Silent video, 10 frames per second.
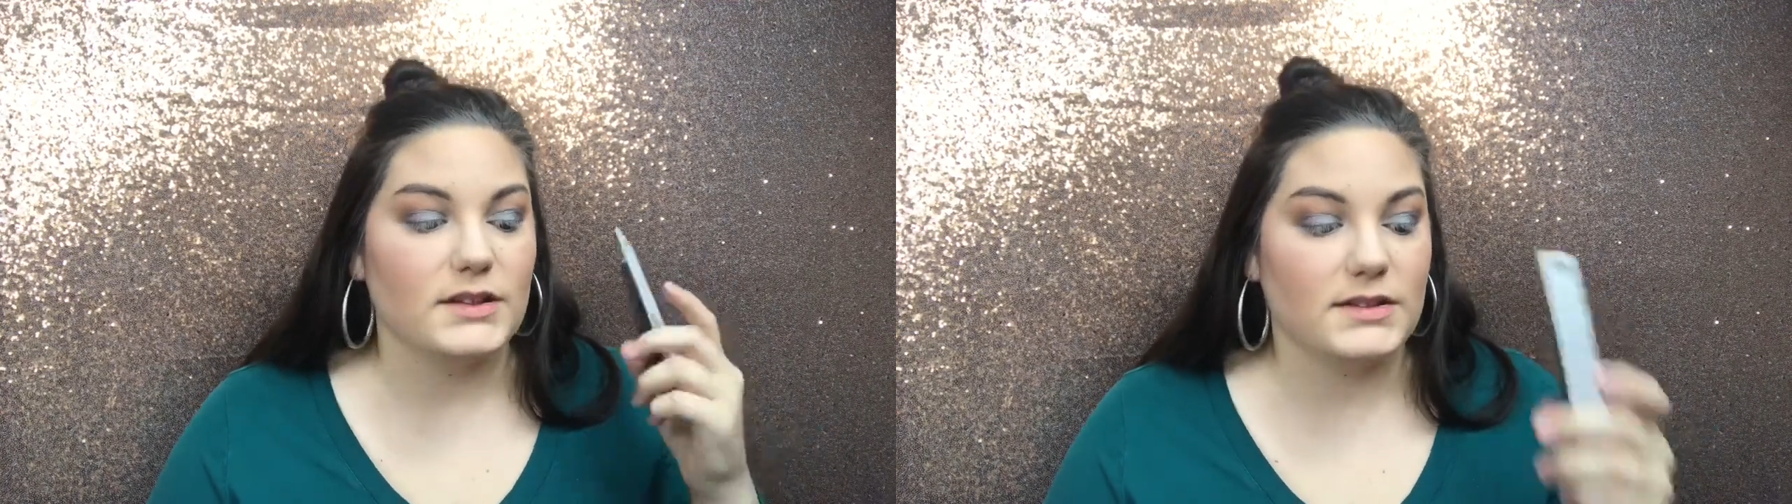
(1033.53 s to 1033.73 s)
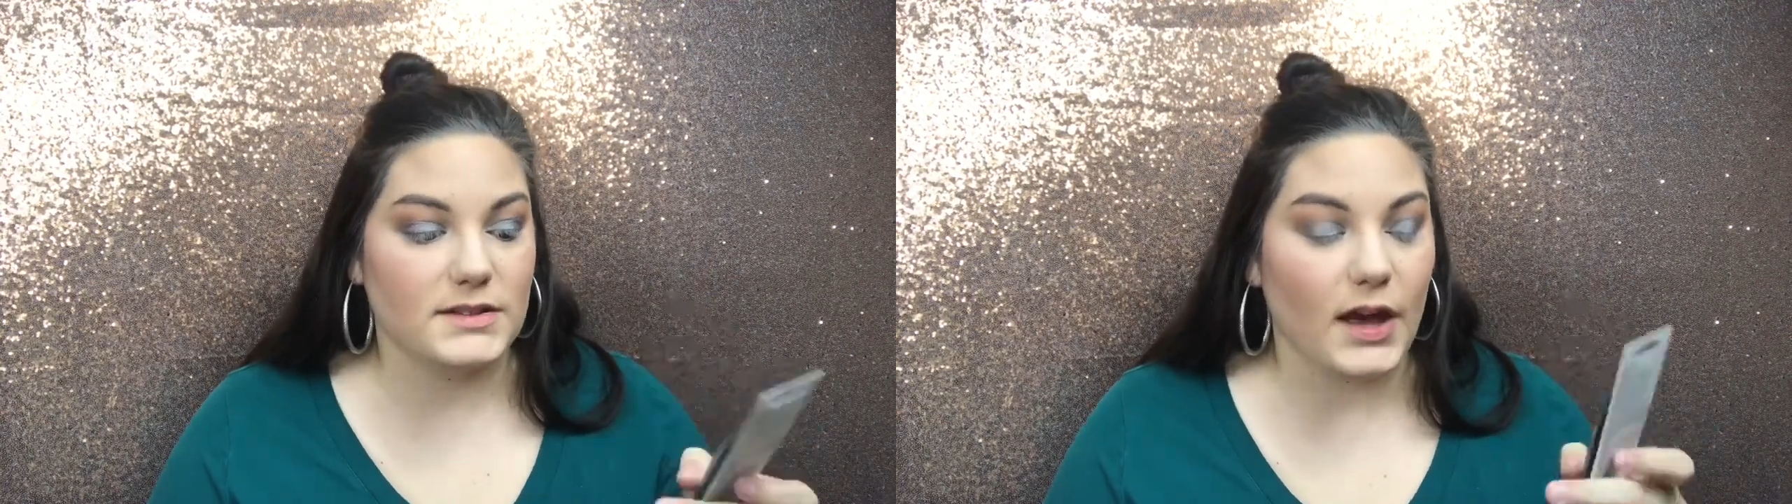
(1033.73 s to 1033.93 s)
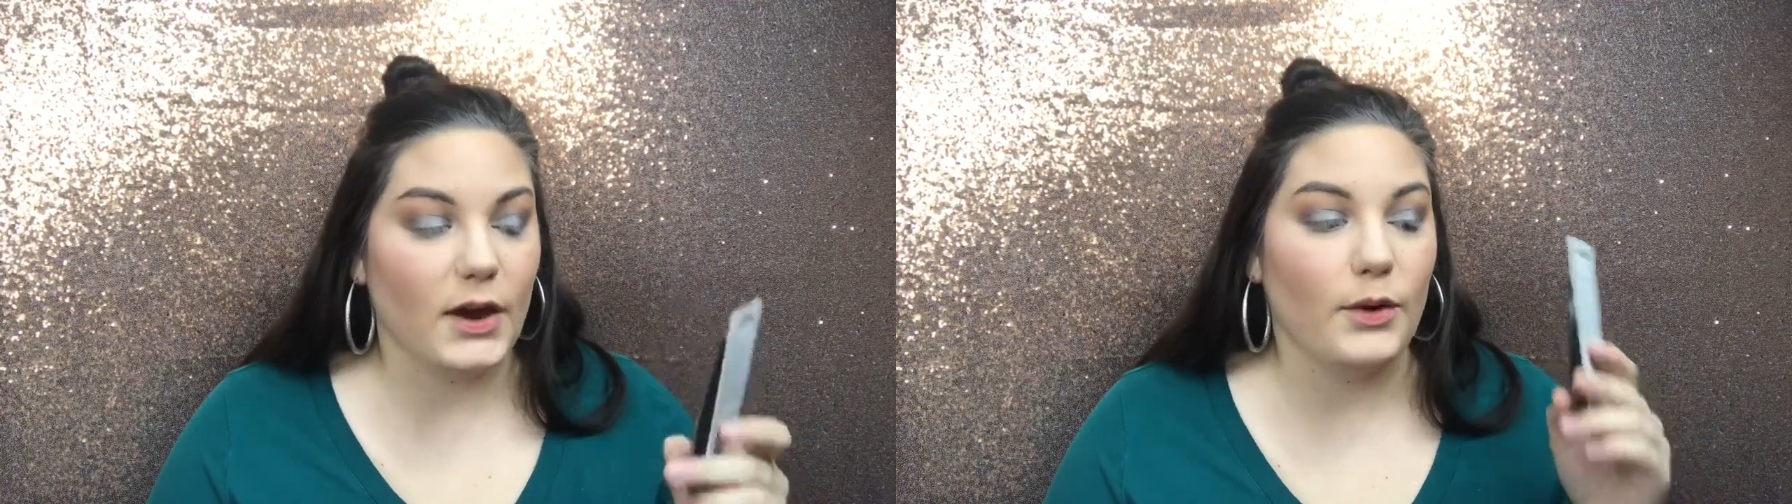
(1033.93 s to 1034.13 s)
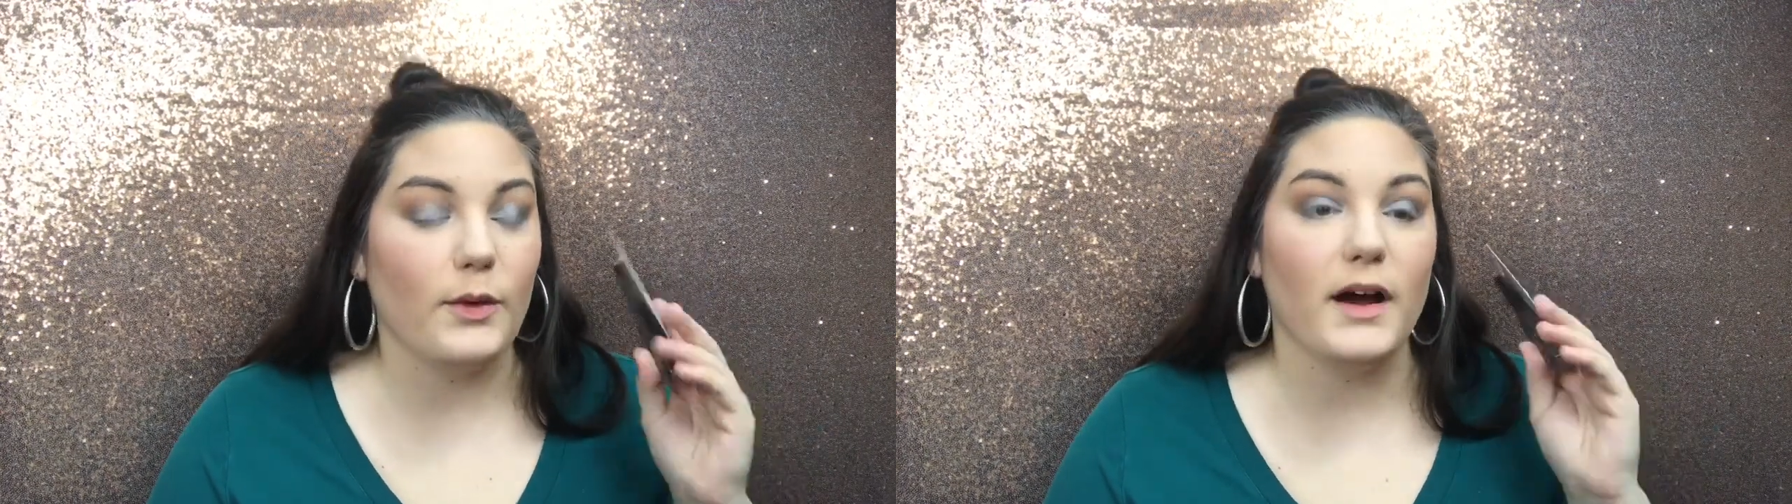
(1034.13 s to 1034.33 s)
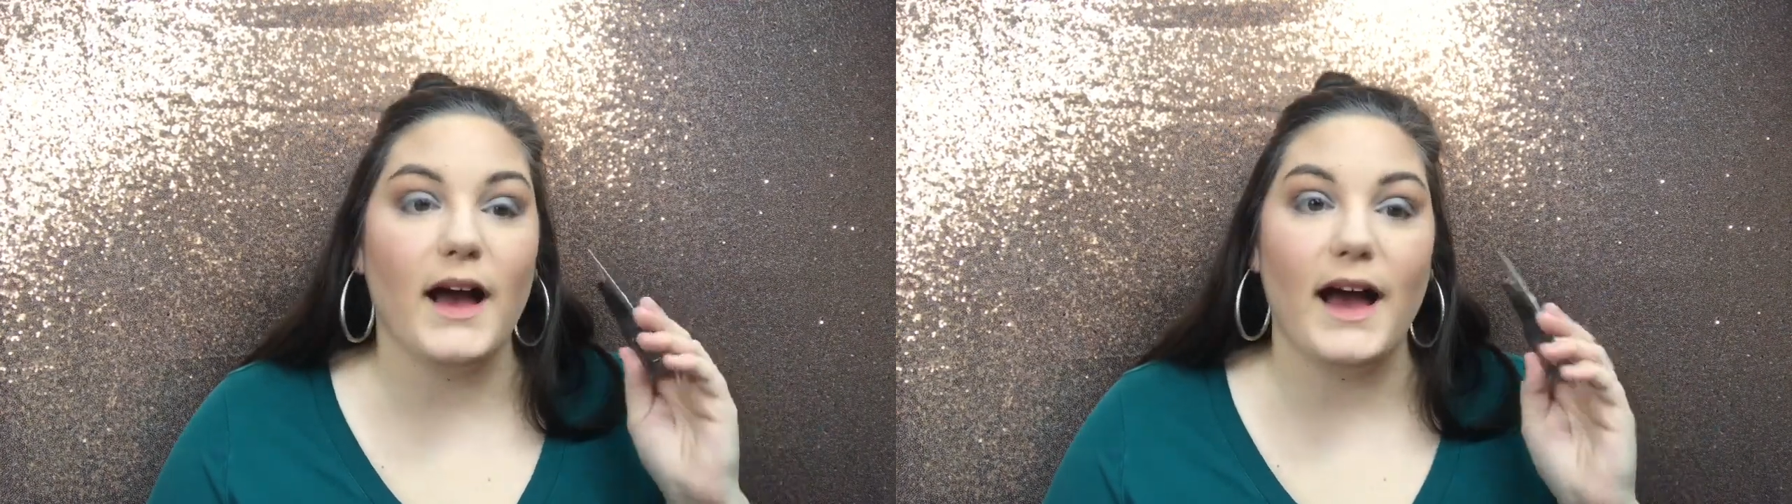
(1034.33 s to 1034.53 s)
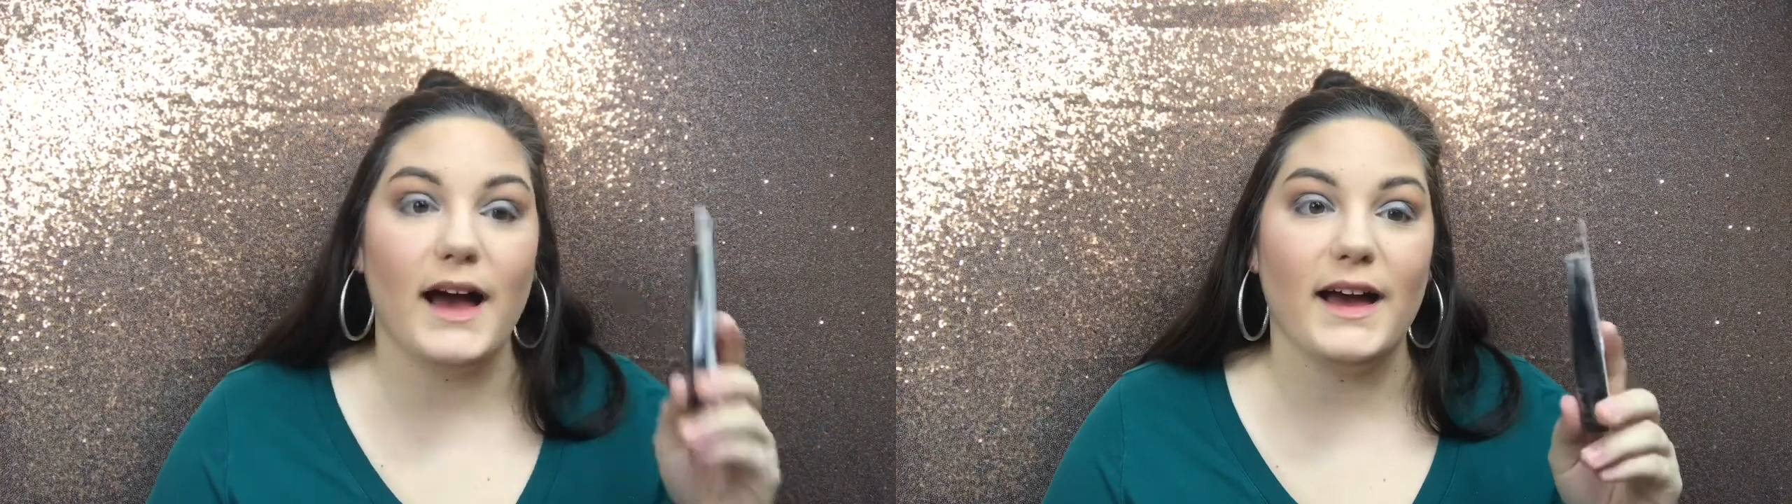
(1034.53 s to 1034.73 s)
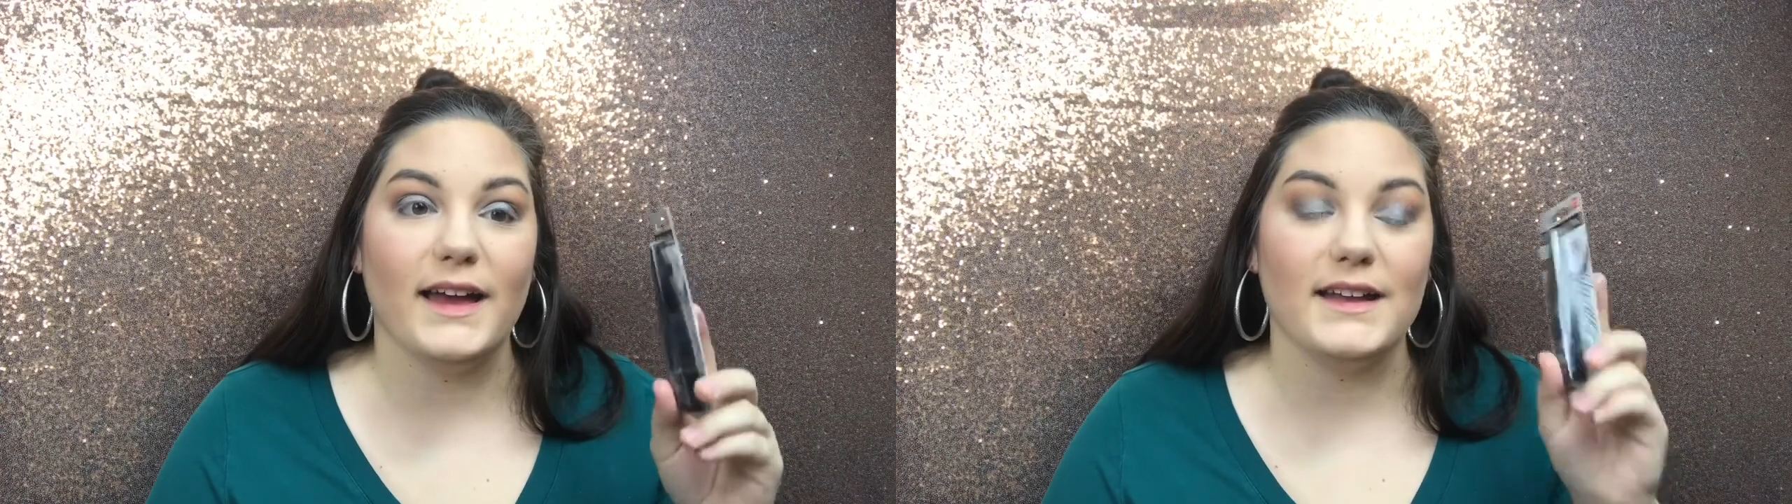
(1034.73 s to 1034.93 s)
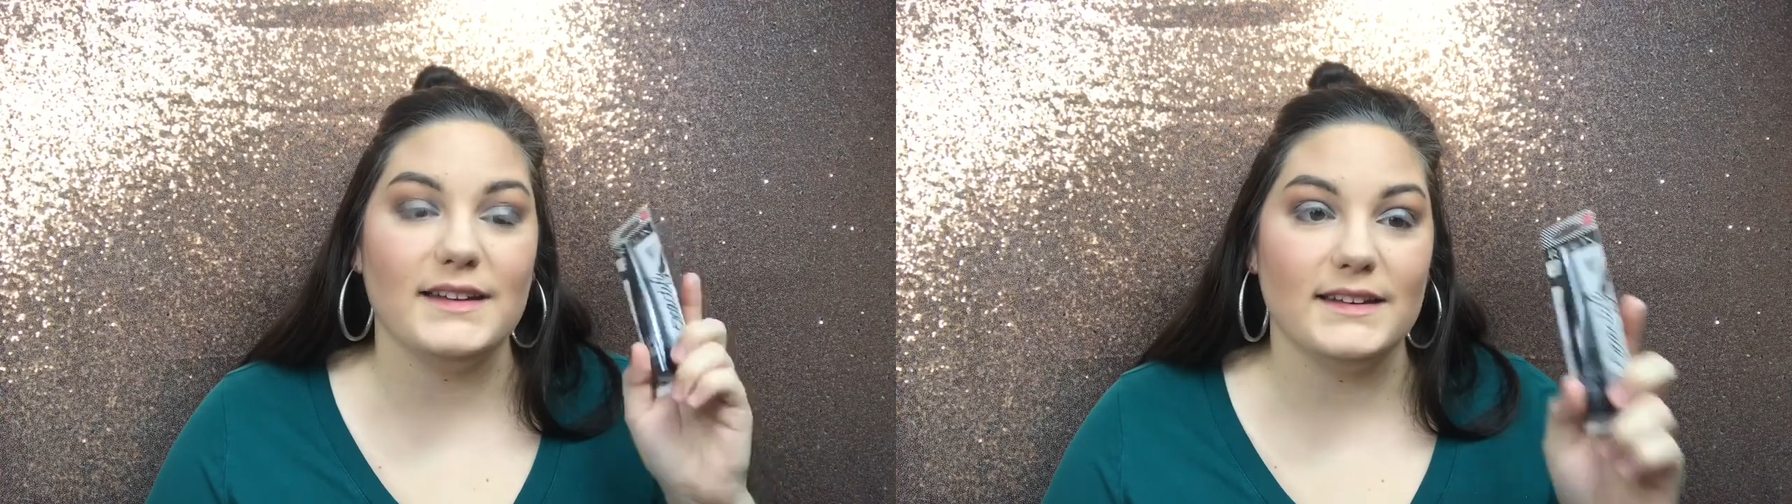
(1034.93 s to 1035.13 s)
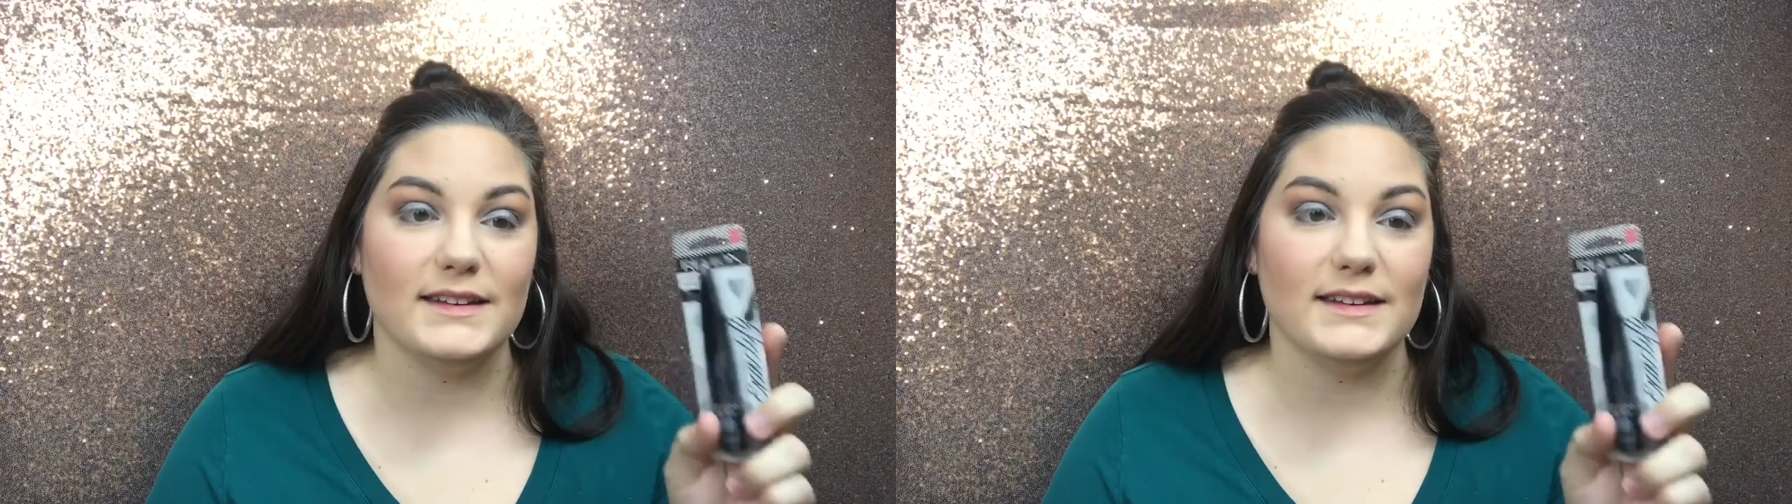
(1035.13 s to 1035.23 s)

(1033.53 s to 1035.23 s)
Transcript: So I